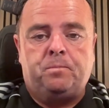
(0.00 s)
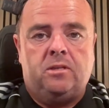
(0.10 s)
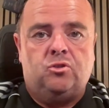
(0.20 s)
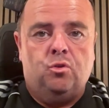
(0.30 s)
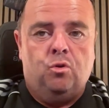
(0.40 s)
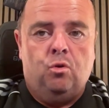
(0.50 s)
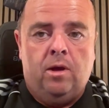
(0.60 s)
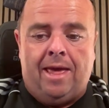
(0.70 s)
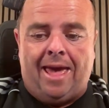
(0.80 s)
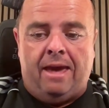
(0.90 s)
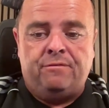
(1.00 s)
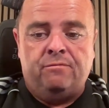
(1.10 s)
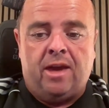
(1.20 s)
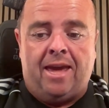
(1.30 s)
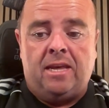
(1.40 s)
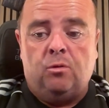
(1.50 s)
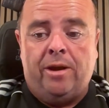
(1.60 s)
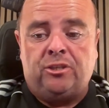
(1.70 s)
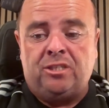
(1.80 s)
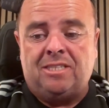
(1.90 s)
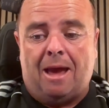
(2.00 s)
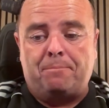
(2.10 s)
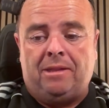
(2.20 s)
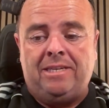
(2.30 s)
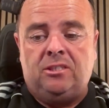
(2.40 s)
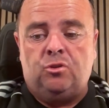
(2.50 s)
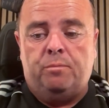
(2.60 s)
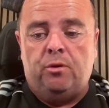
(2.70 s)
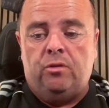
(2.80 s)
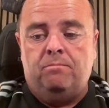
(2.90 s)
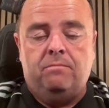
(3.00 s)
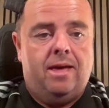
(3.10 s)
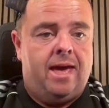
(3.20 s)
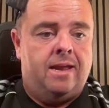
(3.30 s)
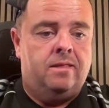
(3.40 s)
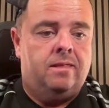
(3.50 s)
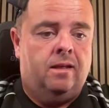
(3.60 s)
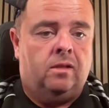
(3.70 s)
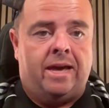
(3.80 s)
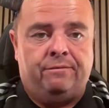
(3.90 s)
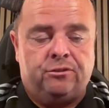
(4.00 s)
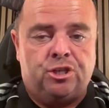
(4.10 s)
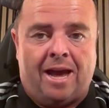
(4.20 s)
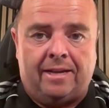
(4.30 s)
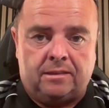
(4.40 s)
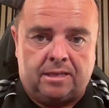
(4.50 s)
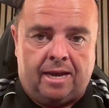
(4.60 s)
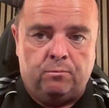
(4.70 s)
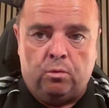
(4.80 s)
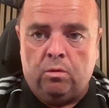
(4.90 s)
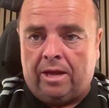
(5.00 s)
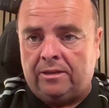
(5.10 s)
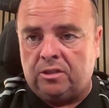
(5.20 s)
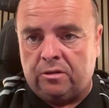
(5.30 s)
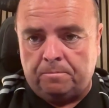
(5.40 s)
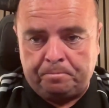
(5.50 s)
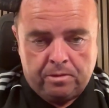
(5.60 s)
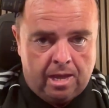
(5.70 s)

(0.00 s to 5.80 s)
So if you've got any questions, please do put them in the live chat and we will answer them.